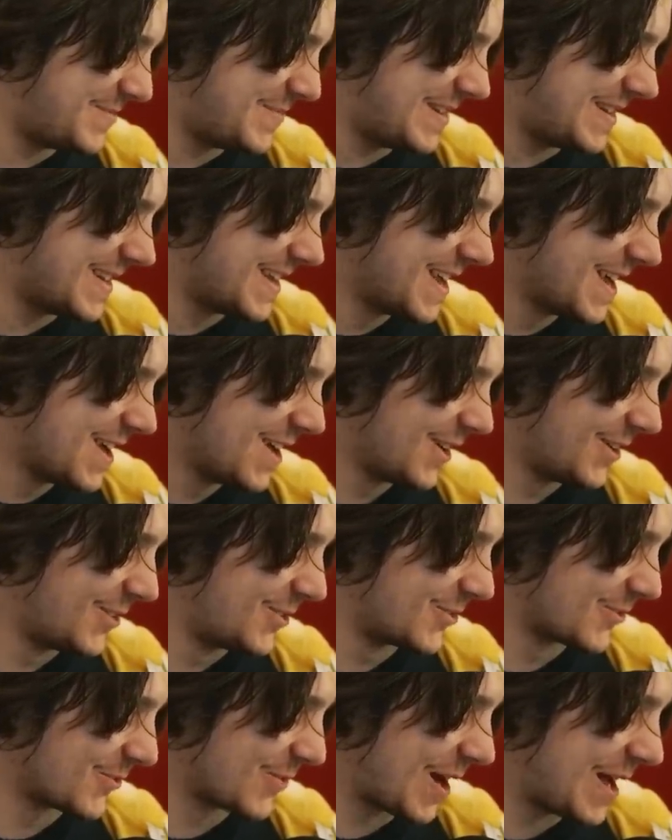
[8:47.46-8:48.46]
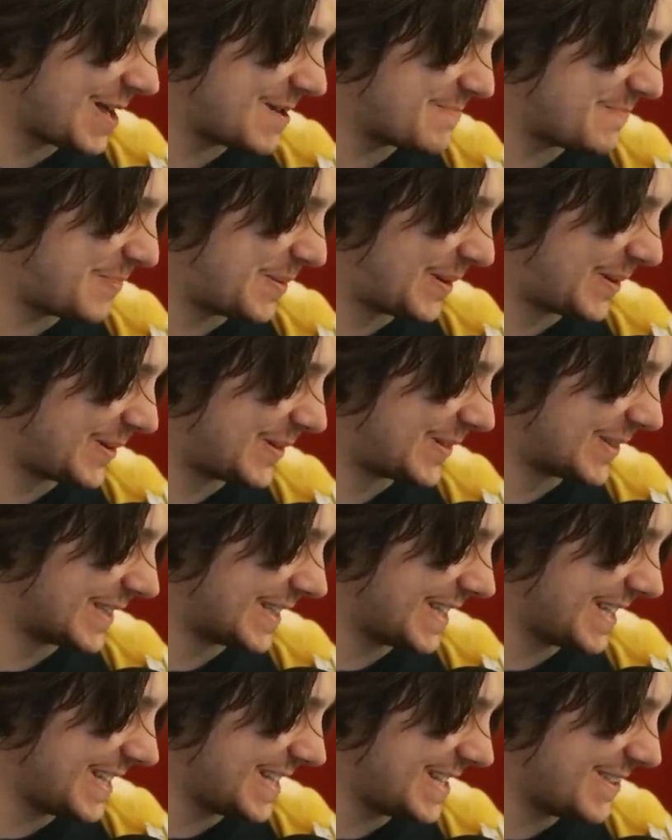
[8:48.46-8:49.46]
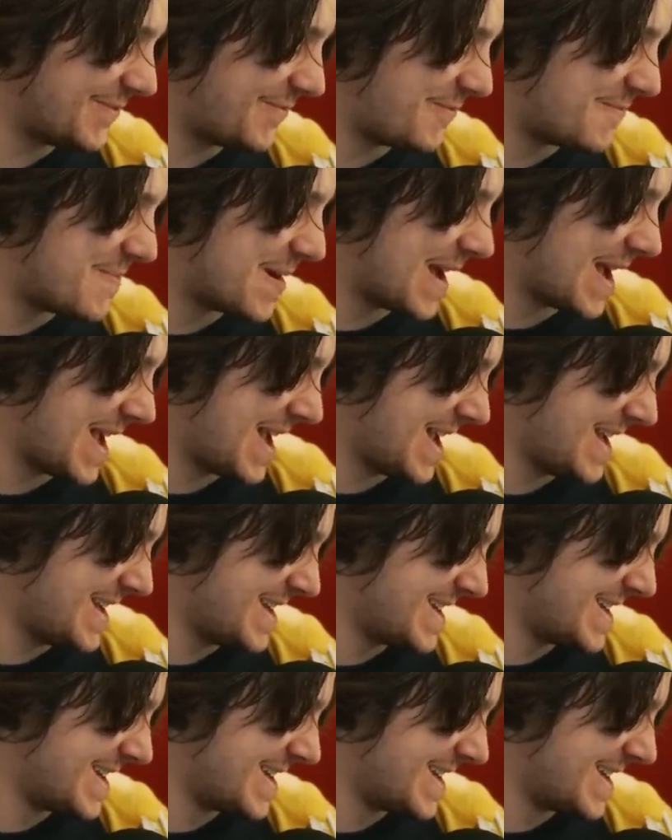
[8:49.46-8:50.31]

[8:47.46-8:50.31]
me, great pull, eBay.